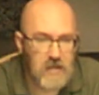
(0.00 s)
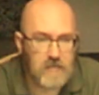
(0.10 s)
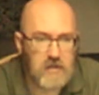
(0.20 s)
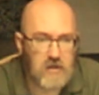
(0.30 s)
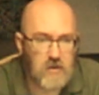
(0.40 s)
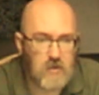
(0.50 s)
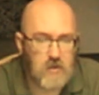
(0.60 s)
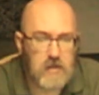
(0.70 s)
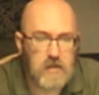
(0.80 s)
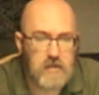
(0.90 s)
even
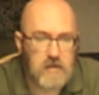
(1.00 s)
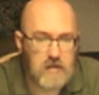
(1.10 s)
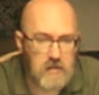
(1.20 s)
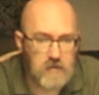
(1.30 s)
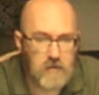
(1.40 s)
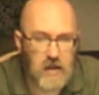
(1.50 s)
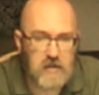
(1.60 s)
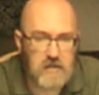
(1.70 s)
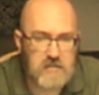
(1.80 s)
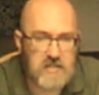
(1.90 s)
though the
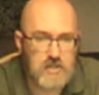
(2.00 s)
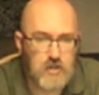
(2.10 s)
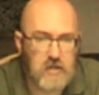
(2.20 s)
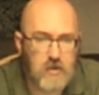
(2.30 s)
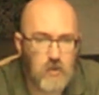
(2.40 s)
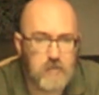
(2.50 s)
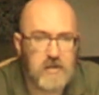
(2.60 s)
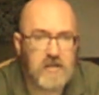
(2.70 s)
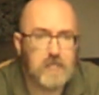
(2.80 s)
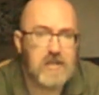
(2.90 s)
vital essential
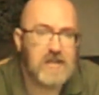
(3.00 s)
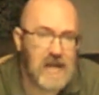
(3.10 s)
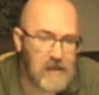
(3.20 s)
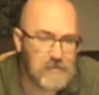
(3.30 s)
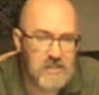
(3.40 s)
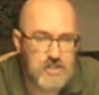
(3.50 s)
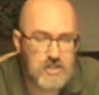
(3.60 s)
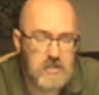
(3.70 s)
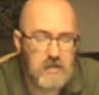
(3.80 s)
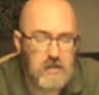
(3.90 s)
equipment can be
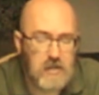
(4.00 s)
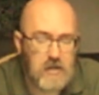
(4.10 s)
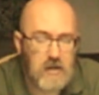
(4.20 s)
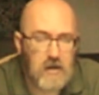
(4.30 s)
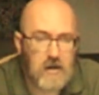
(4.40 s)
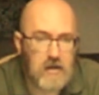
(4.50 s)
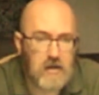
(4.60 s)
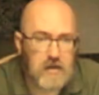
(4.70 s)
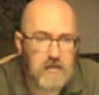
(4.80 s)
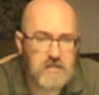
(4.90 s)
damaged,
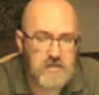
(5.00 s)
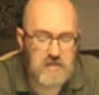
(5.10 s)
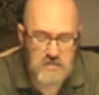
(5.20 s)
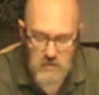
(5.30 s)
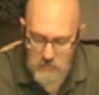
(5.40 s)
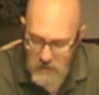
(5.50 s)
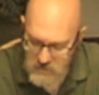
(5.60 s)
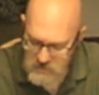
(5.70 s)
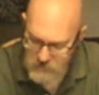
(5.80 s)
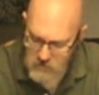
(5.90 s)
it's also
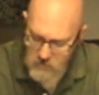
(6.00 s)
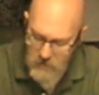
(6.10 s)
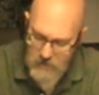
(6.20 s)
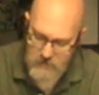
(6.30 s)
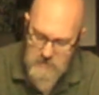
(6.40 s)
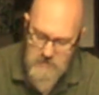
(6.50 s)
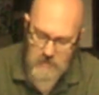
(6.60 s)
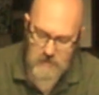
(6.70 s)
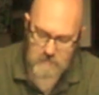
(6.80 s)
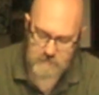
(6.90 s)
possible that